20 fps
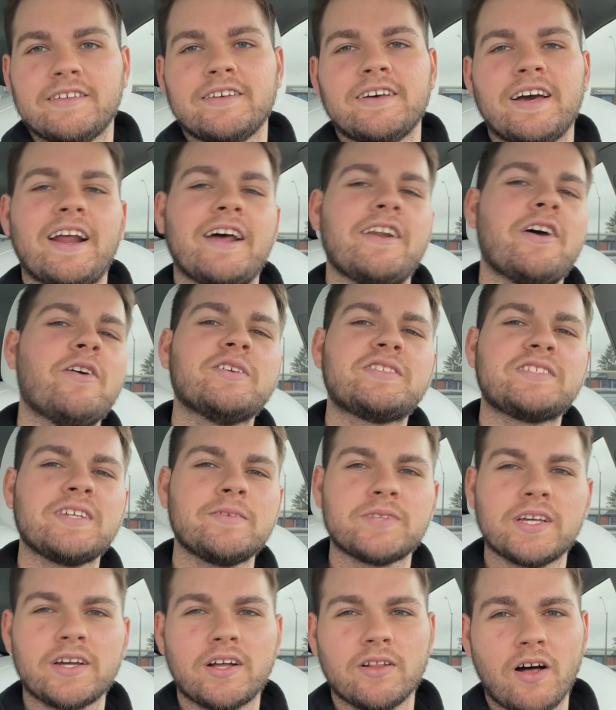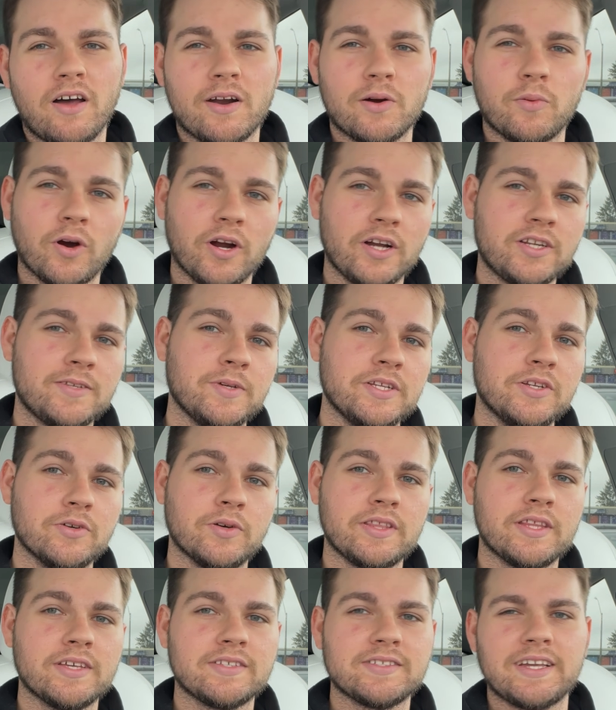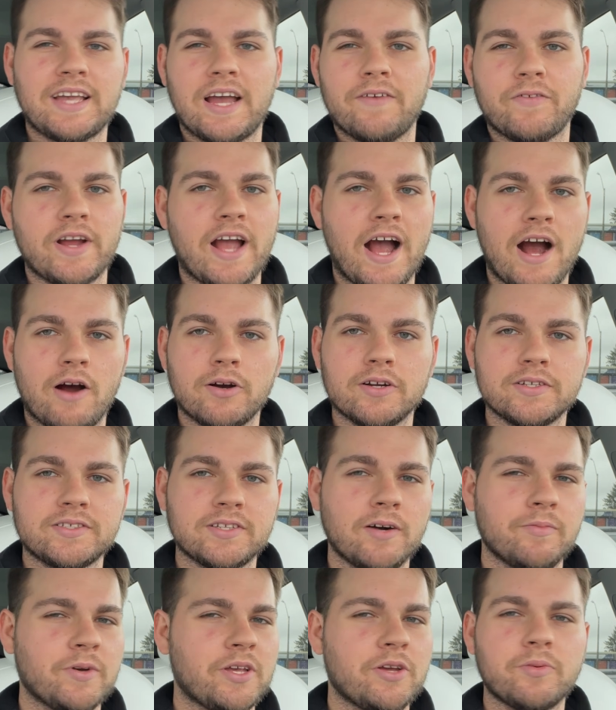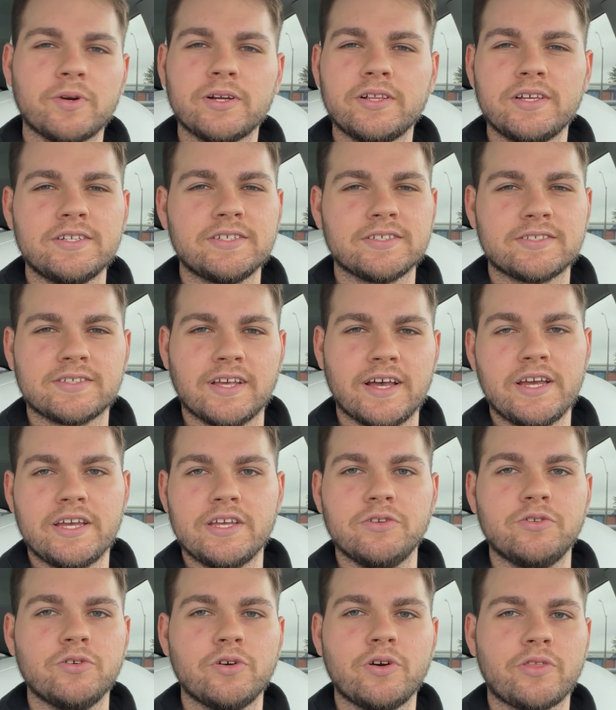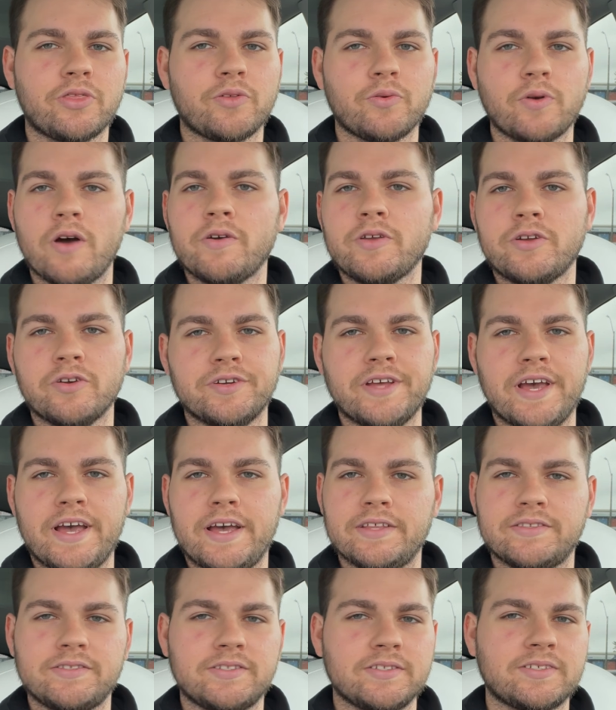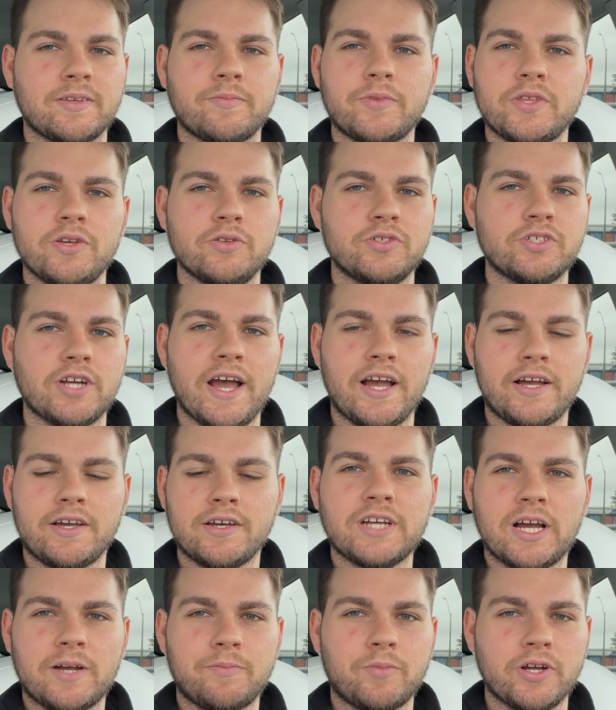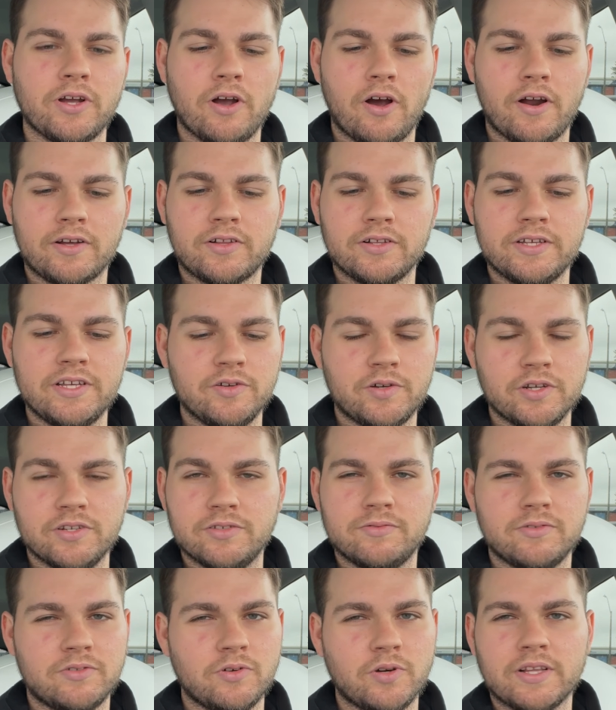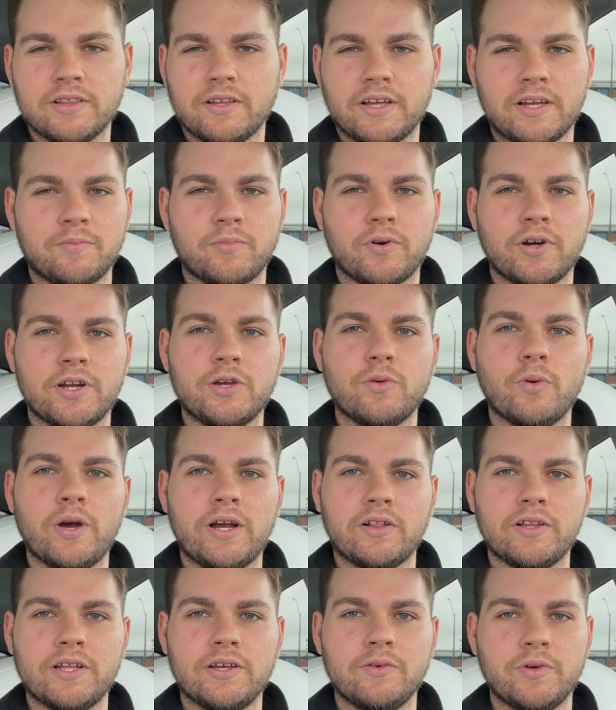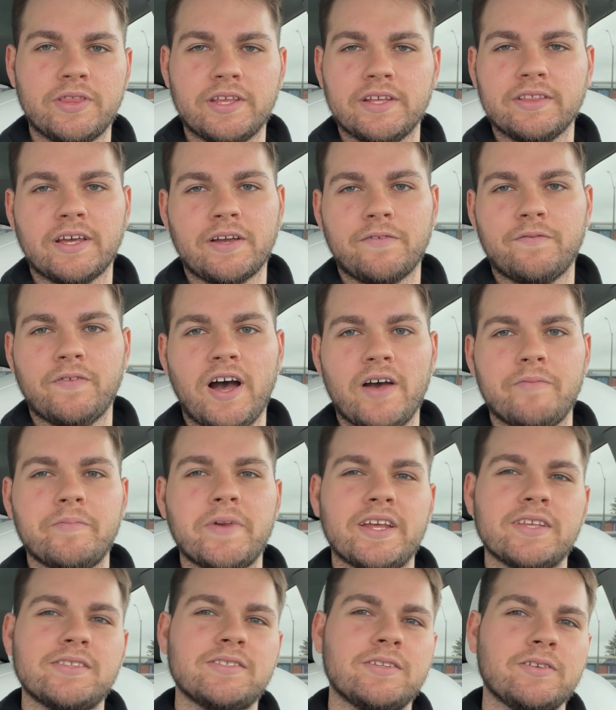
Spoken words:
And I know it seems like a lot of work to be doing this like every hour or so, but you really just like, you do it throughout your day. It's just something you check periodically. You could do it like pretty quickly. Within like 5 minutes, you